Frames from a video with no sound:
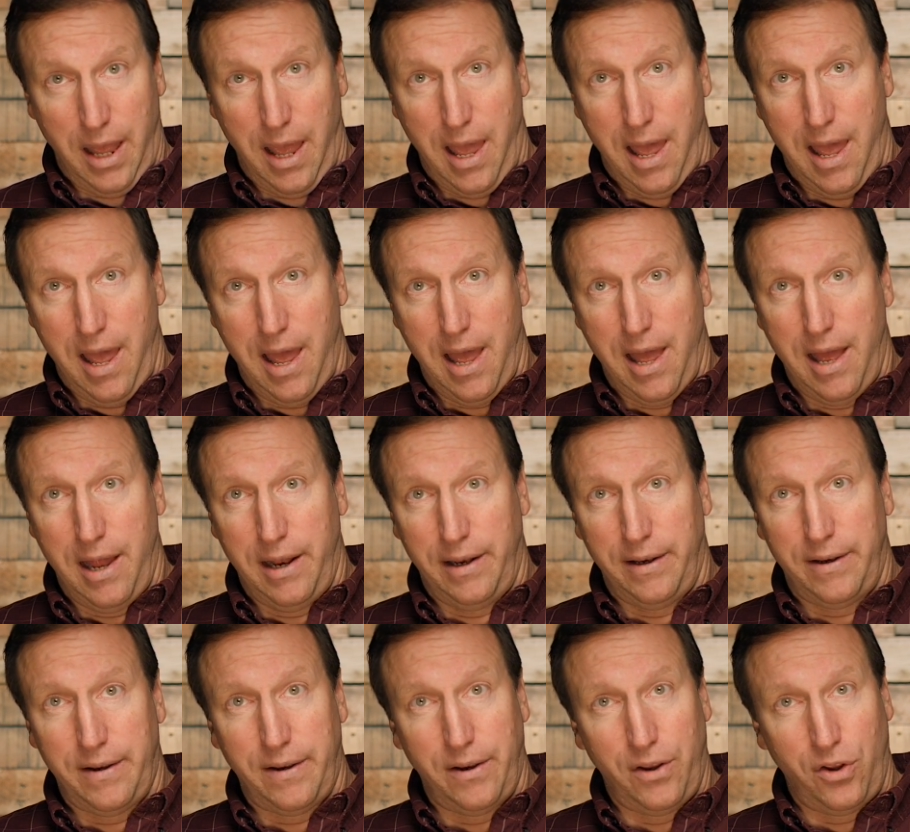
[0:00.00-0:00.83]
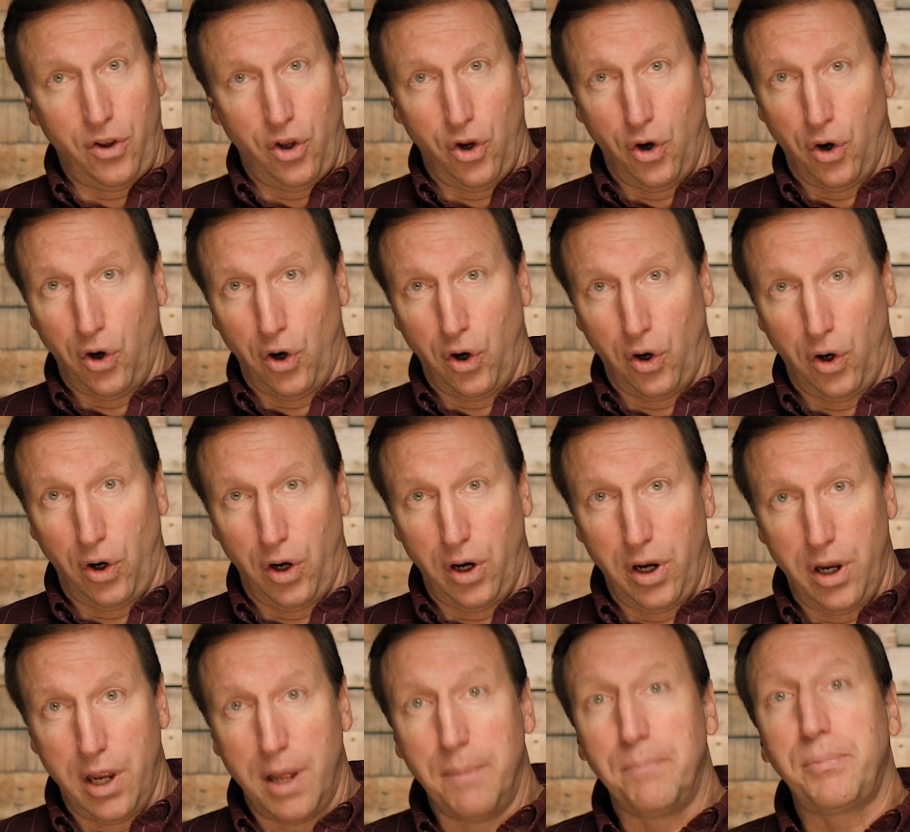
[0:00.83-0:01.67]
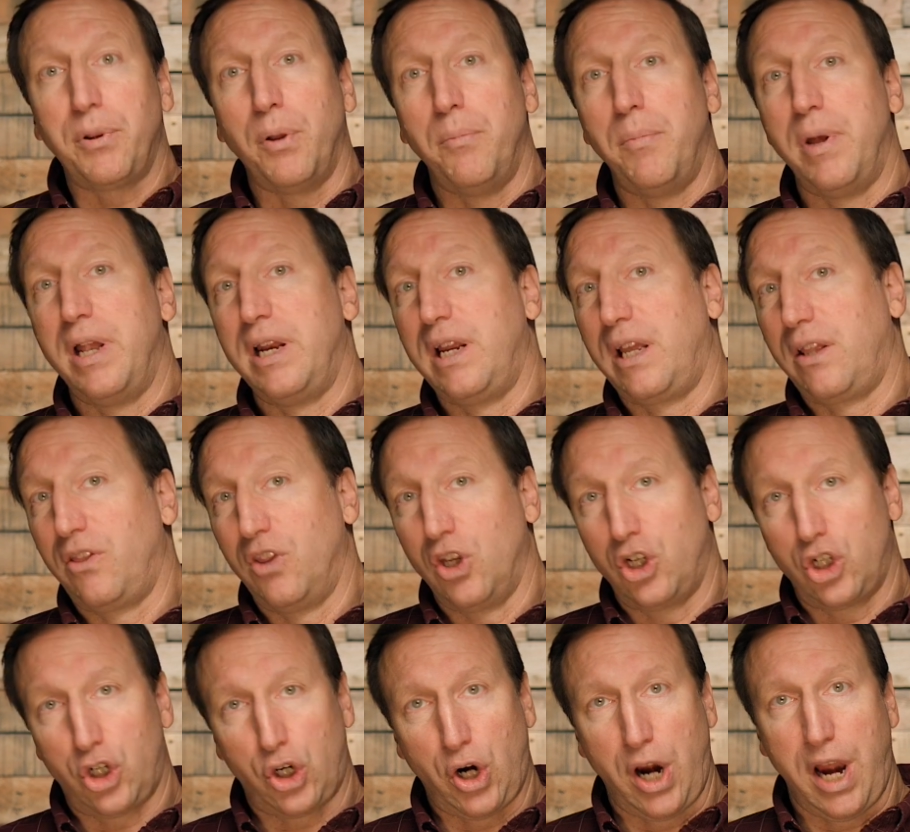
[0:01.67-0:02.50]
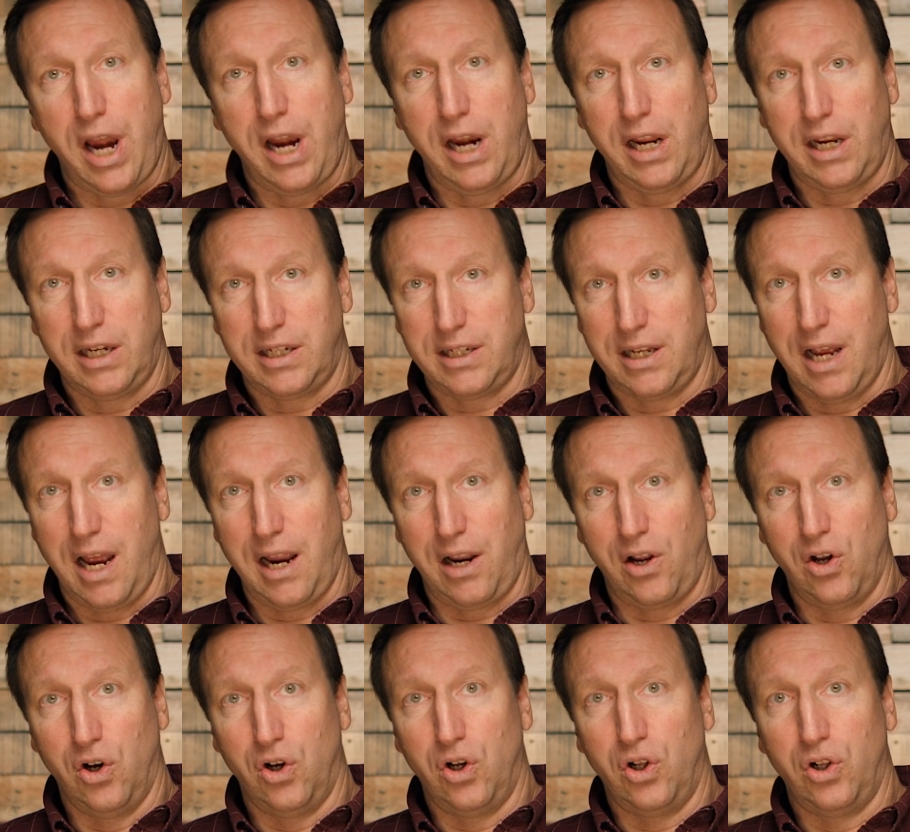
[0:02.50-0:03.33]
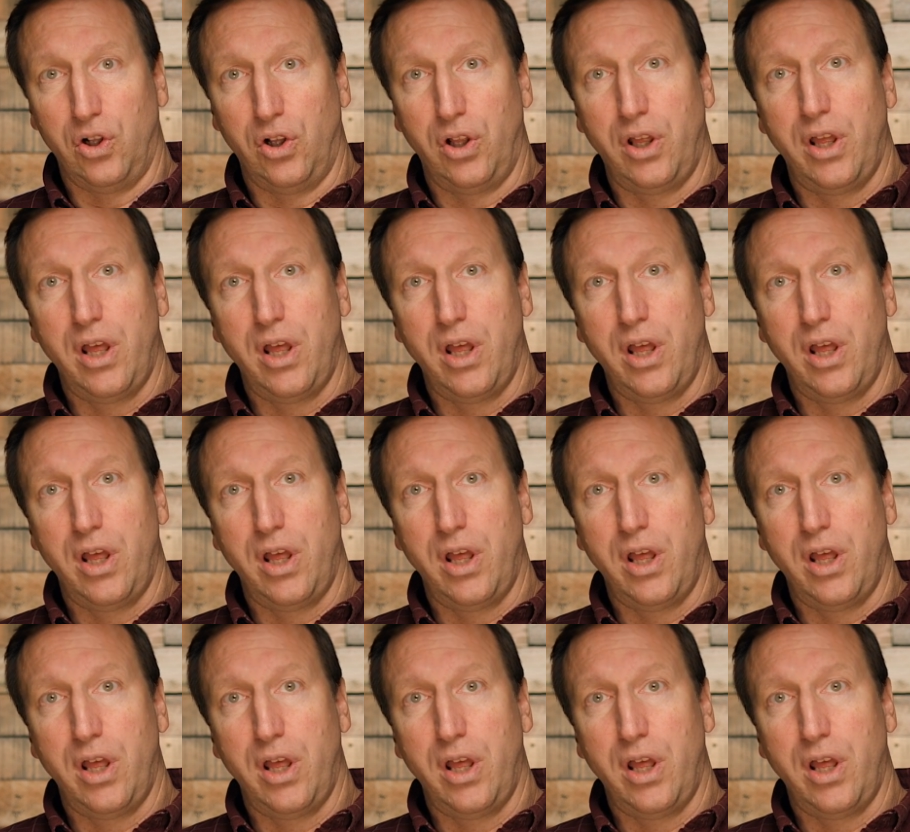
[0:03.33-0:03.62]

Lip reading: and you're implementing the training cycle,